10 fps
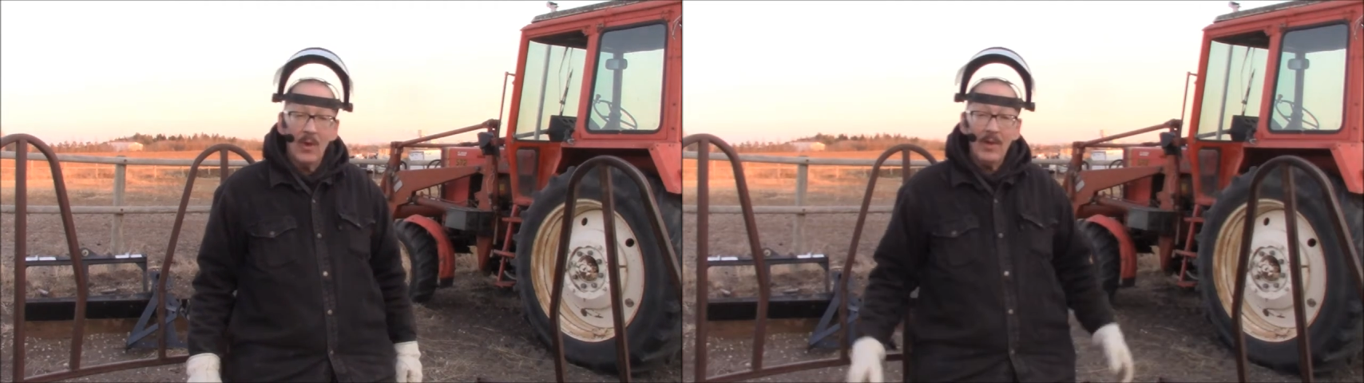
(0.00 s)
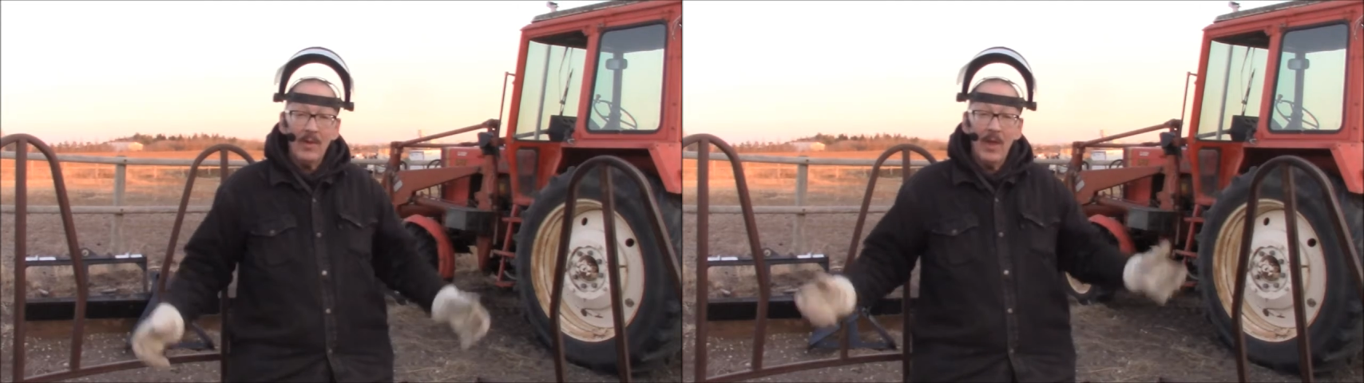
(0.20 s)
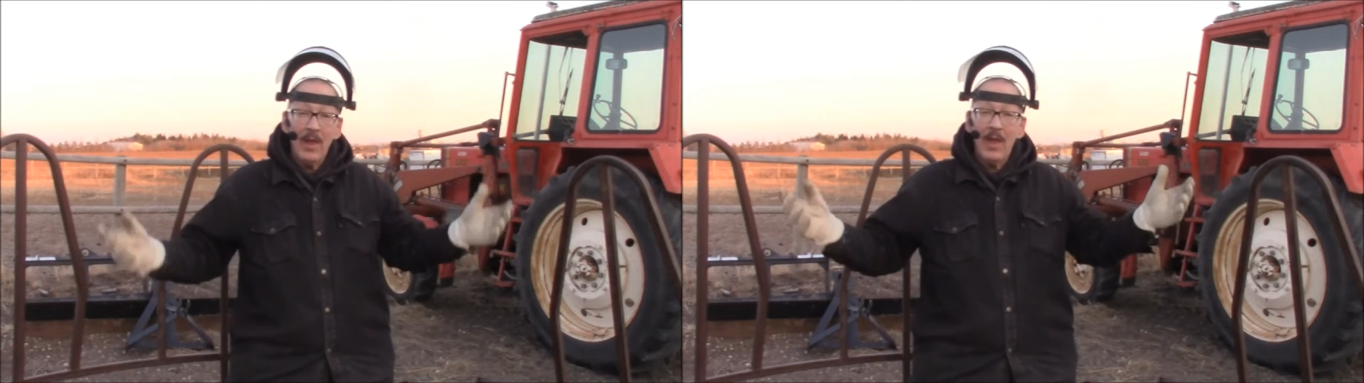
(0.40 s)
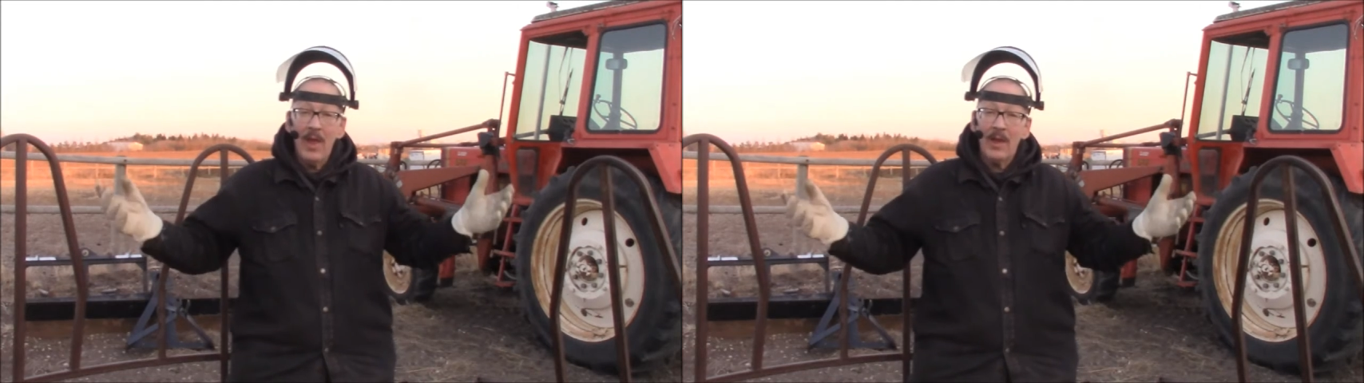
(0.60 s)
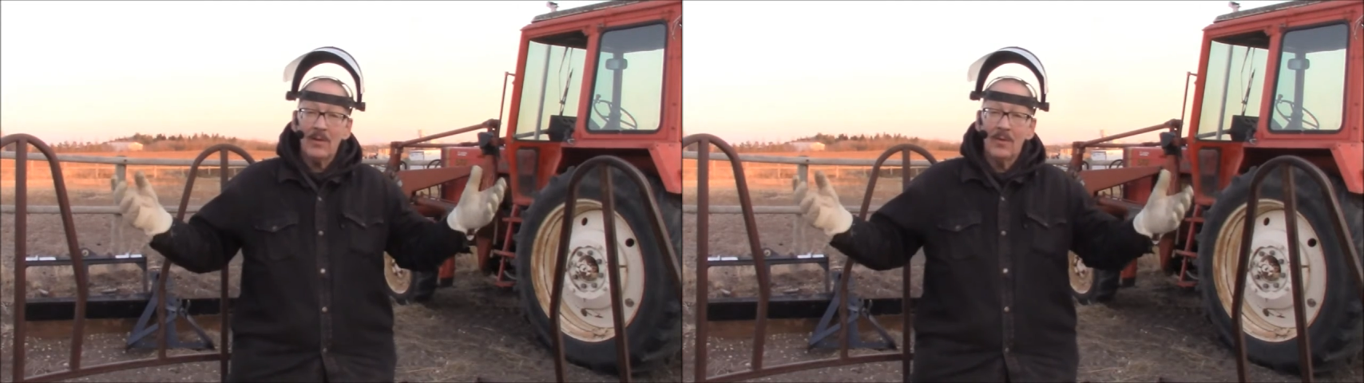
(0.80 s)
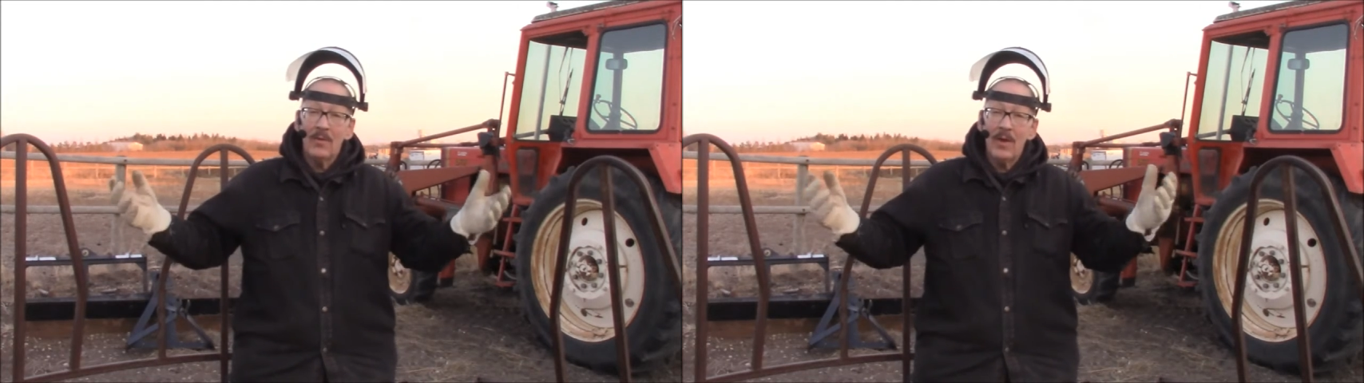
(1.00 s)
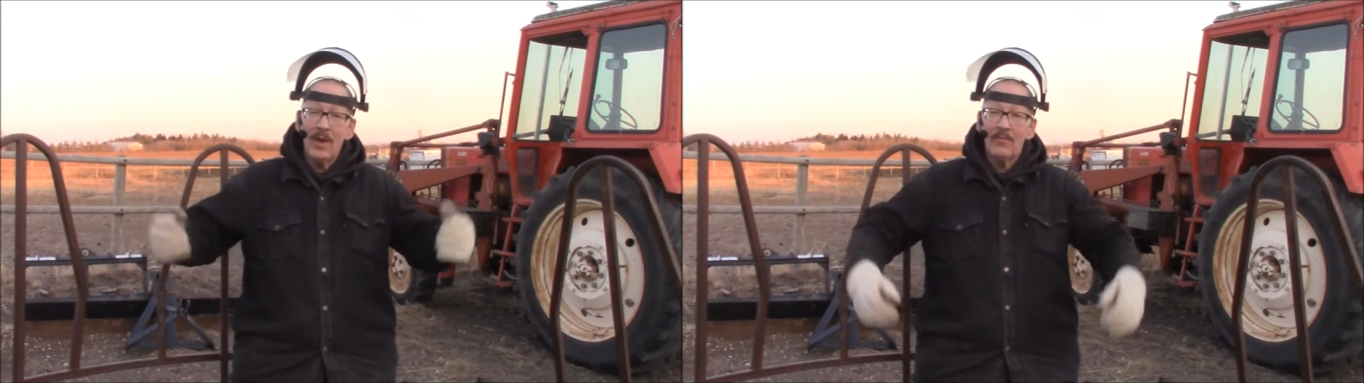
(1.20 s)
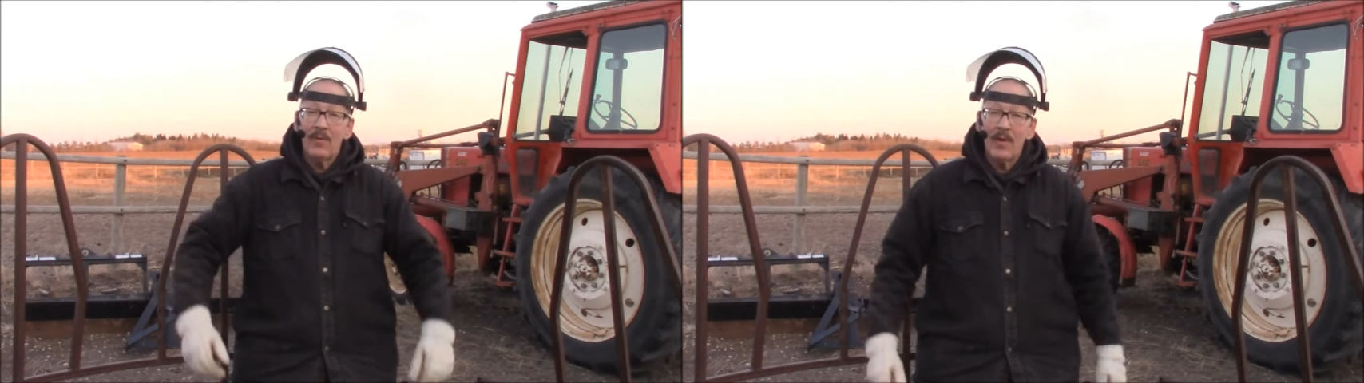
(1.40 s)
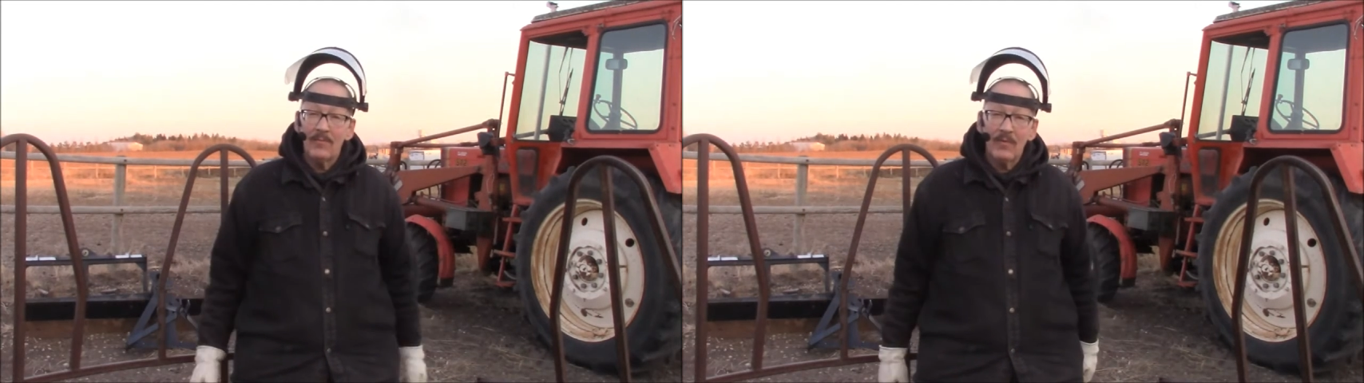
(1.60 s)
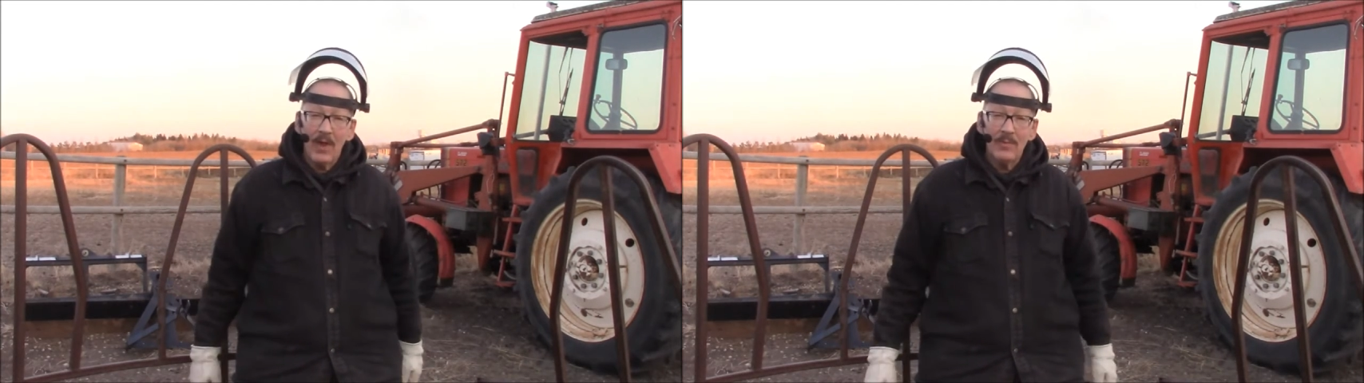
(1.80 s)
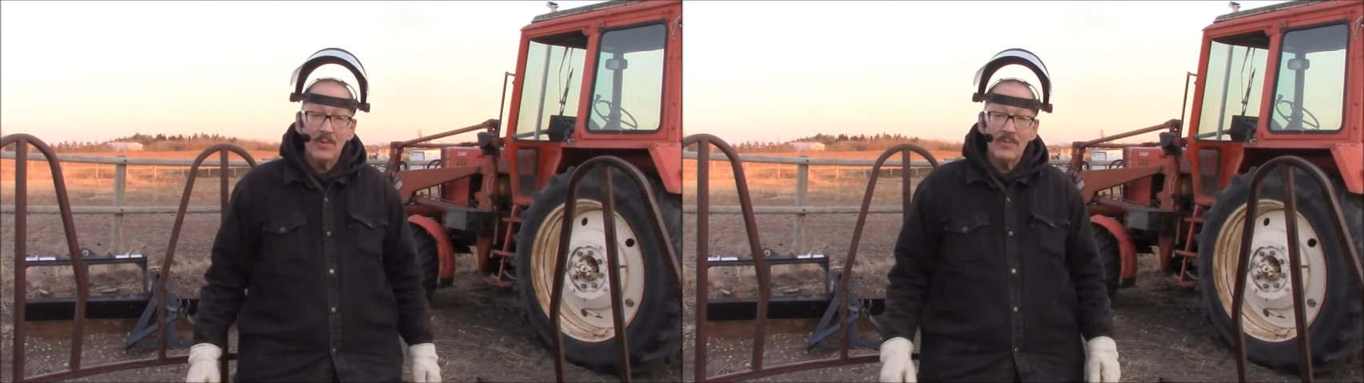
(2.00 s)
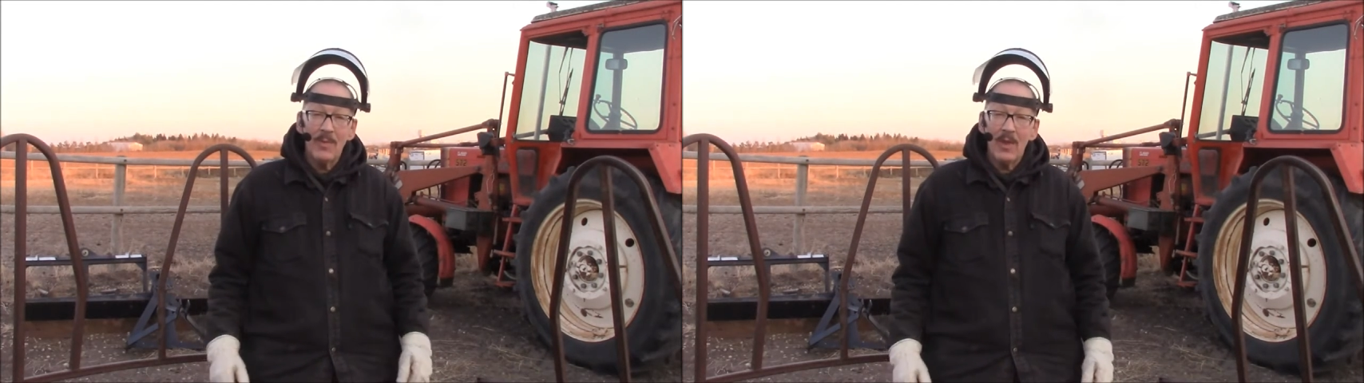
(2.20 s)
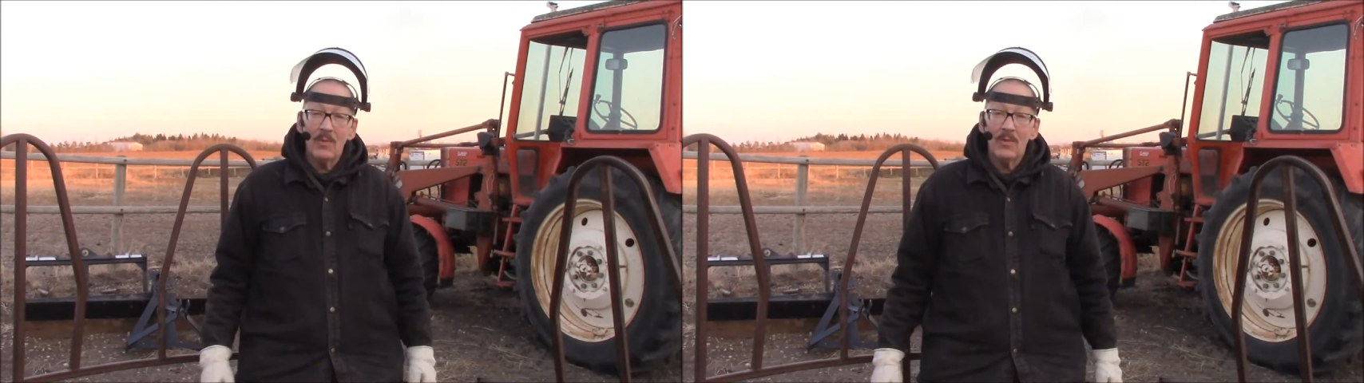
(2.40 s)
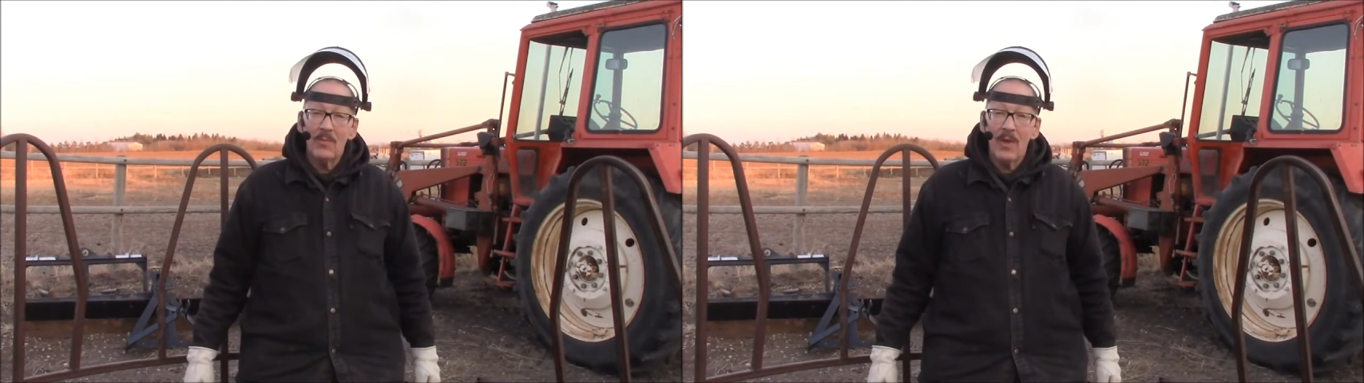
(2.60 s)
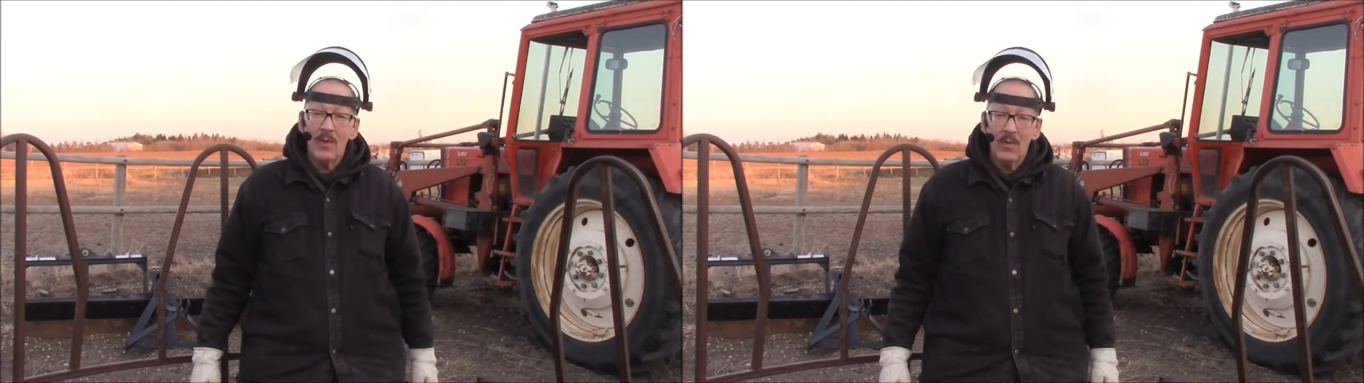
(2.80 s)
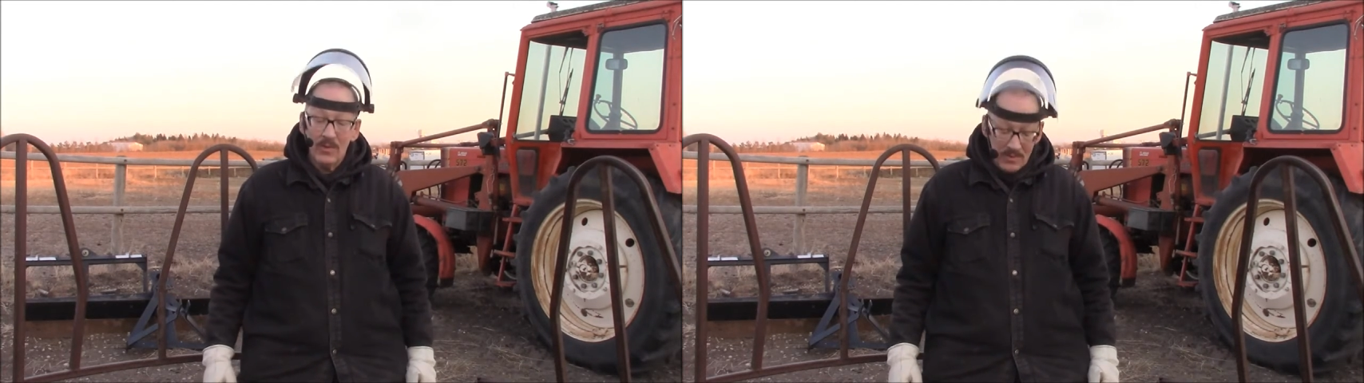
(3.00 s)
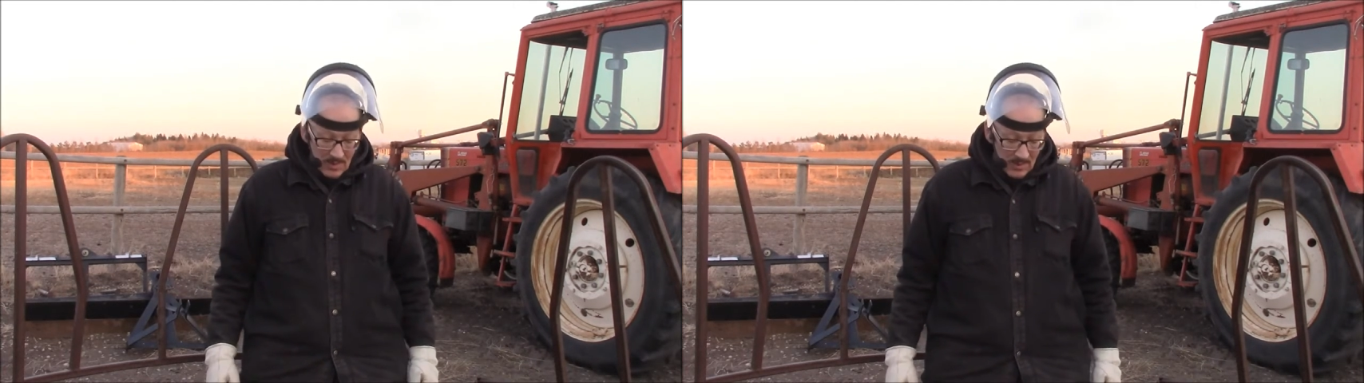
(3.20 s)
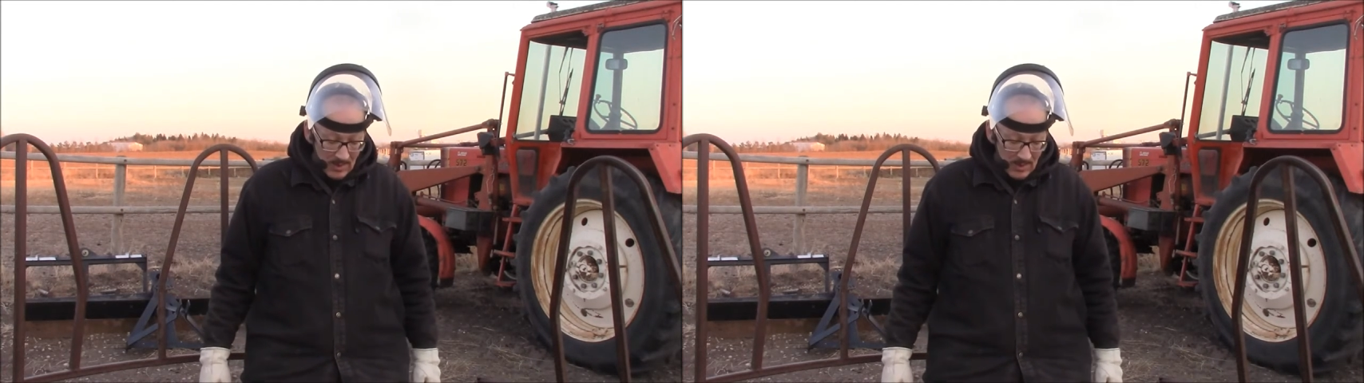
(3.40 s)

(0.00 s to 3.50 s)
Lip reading: why in the heck don't I ever have time to spend with my horse?